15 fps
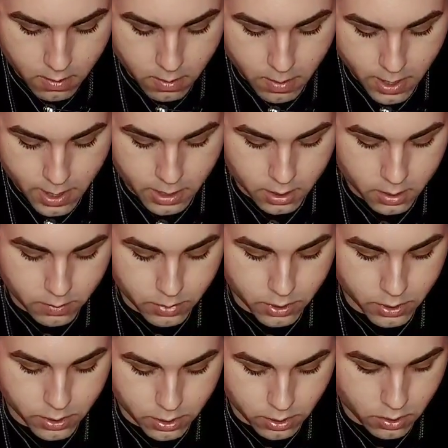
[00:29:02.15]
Pile number
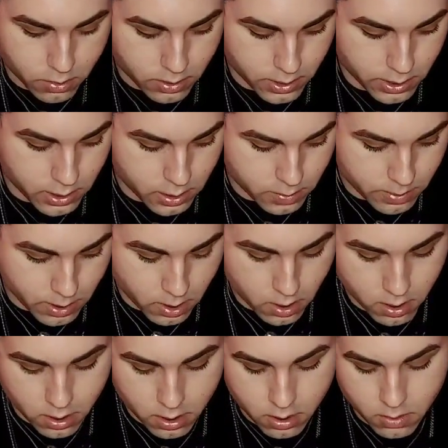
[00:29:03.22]
2, it needs to be
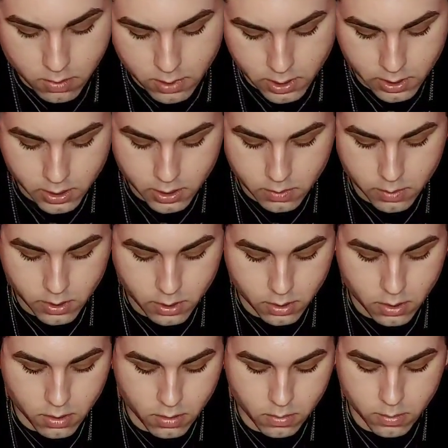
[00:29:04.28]
heard, it needs to be
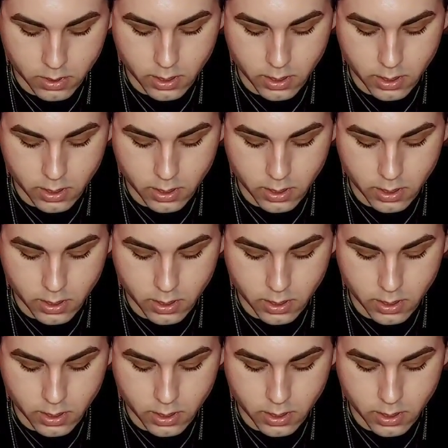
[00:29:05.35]
known,